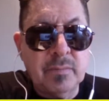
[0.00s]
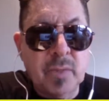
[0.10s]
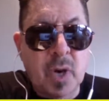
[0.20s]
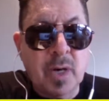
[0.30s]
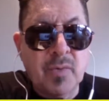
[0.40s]

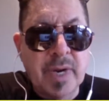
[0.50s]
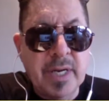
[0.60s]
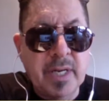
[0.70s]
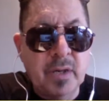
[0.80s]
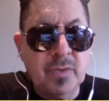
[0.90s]
talk
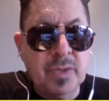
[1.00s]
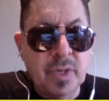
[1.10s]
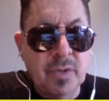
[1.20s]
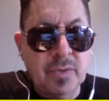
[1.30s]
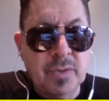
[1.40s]
radio
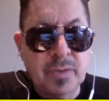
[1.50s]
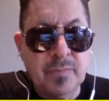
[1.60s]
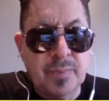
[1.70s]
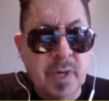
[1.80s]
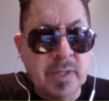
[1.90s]
shows,
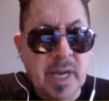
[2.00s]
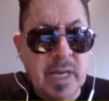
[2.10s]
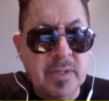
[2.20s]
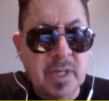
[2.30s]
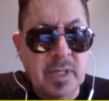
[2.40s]

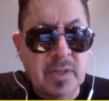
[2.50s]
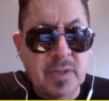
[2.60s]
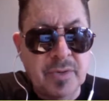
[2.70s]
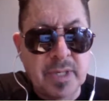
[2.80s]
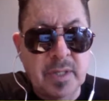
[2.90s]
broadcasting
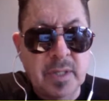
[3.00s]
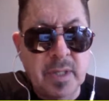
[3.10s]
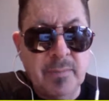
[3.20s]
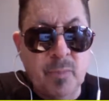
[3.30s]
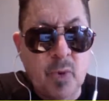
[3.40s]
during
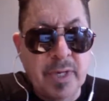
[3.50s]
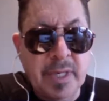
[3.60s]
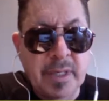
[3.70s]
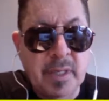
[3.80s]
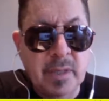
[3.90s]
the
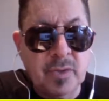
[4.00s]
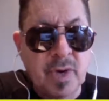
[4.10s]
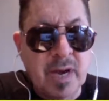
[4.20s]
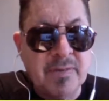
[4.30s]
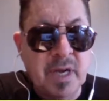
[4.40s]
morning
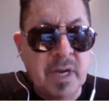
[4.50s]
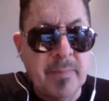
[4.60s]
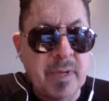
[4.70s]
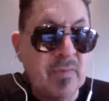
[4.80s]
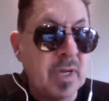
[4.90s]
drive
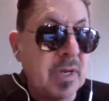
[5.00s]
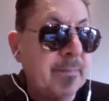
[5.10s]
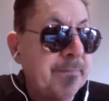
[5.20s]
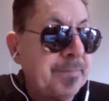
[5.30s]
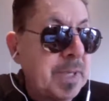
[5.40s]
time and
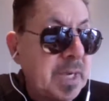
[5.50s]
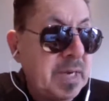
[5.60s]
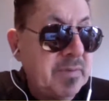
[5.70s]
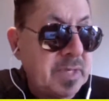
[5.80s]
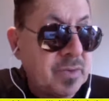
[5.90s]
the
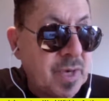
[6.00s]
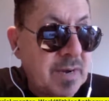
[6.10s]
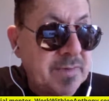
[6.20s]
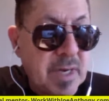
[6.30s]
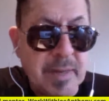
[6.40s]
evening
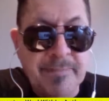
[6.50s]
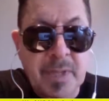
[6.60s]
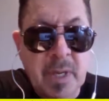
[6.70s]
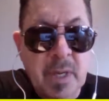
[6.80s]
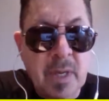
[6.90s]
drive time,
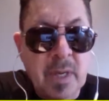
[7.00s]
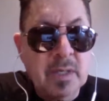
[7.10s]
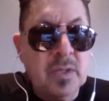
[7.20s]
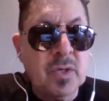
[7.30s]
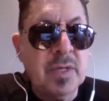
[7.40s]

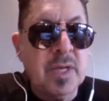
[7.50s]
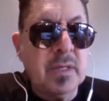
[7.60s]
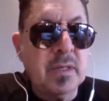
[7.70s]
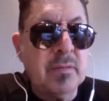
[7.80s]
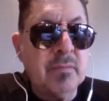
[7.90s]
so that
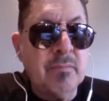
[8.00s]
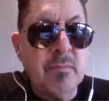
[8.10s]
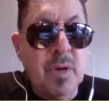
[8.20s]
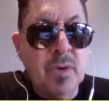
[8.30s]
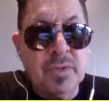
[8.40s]

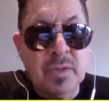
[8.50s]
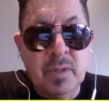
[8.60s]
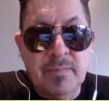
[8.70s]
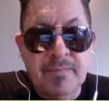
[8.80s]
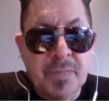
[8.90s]

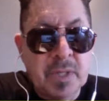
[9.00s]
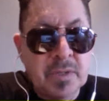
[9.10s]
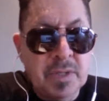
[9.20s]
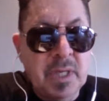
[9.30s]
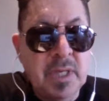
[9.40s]
most
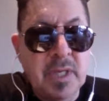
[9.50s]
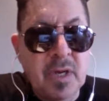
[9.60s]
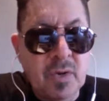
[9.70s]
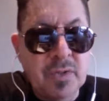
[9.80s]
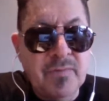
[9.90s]

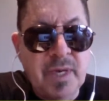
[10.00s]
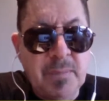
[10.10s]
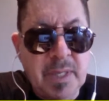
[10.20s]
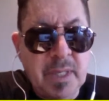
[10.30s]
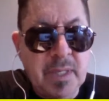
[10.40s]
CEOs,
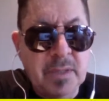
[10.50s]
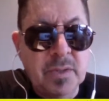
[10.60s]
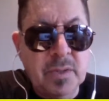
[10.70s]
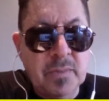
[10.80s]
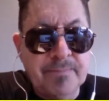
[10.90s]

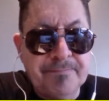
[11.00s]
VPs,